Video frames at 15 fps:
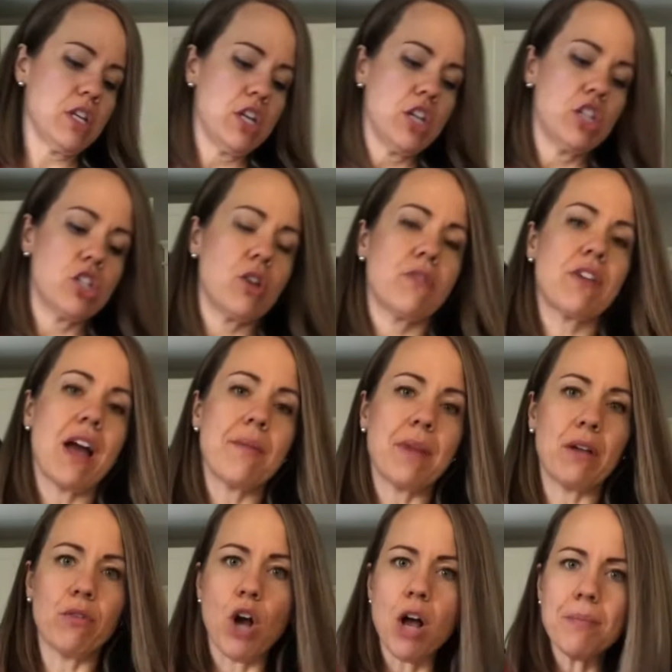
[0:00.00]
So I've got my
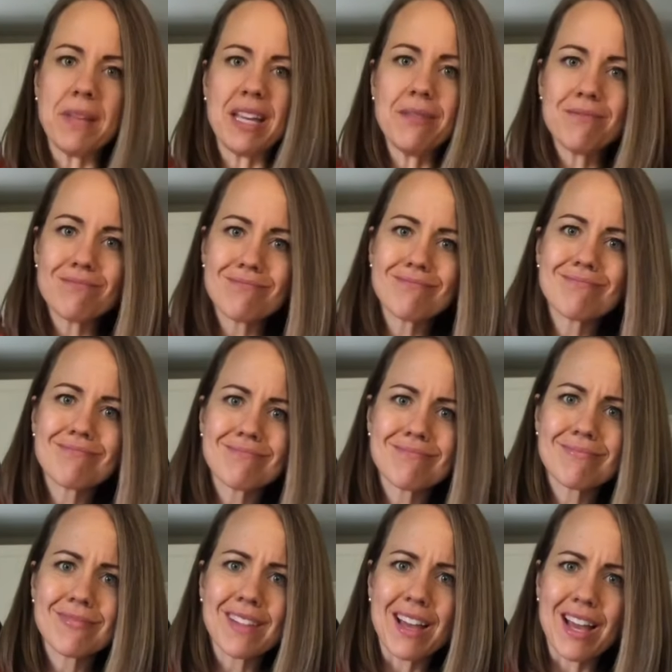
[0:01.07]
raw meat,
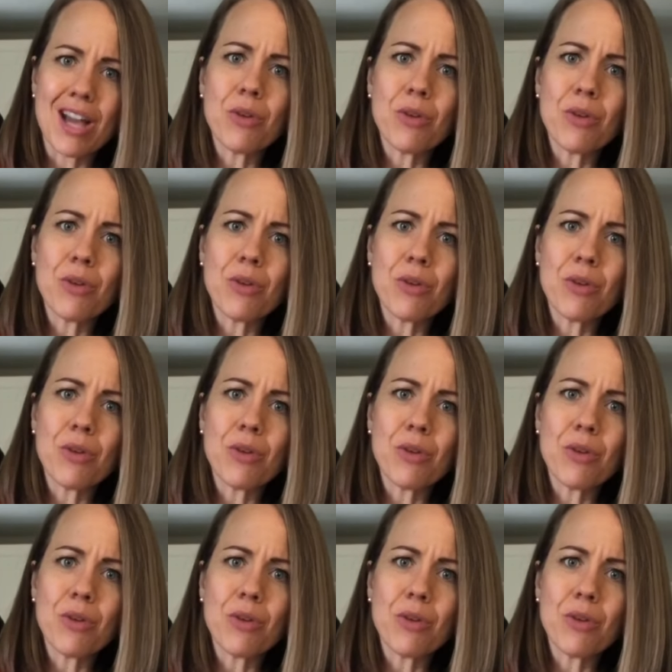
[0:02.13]
I